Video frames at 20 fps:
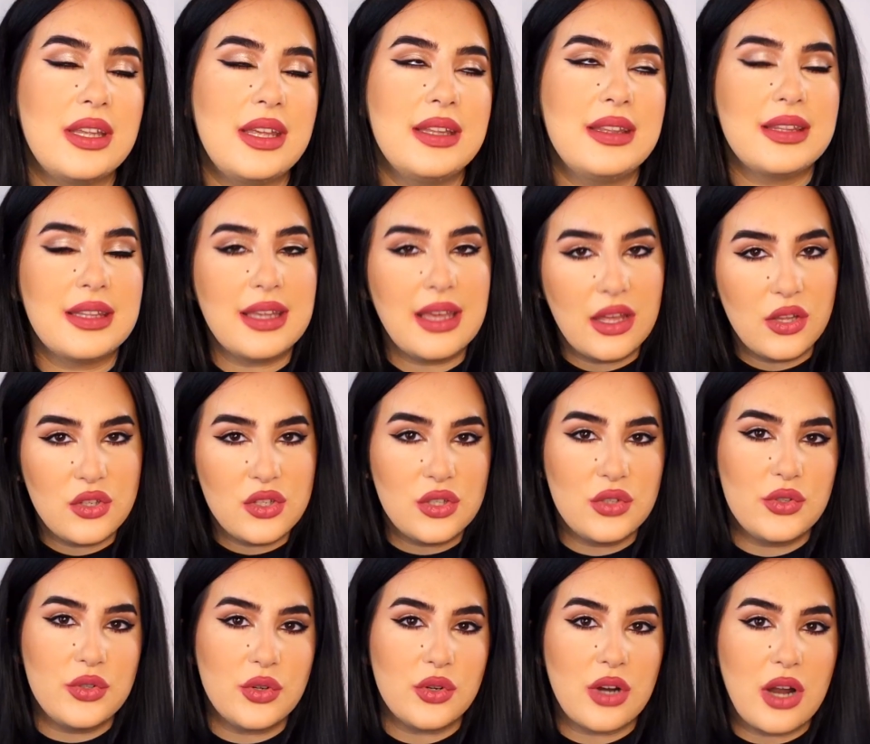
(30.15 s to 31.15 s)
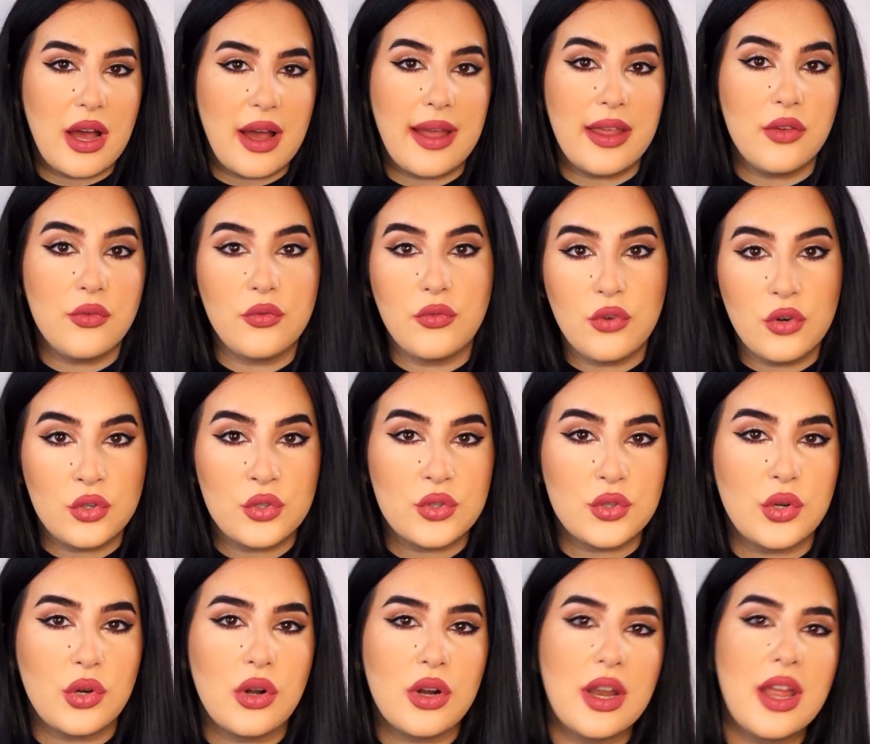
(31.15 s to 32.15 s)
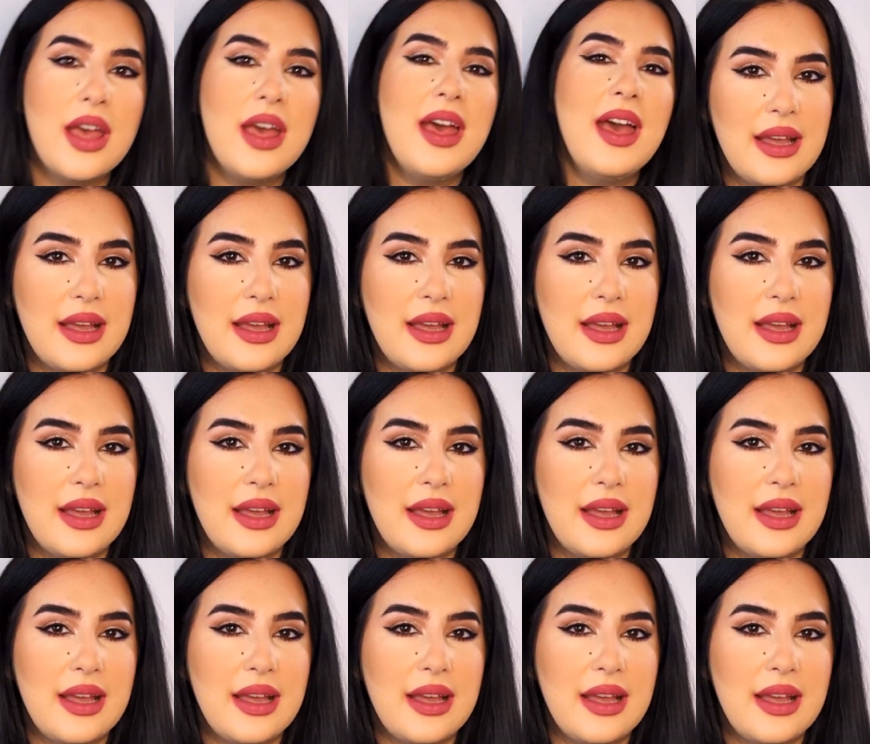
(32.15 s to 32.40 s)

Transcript: It catches your eye for sure.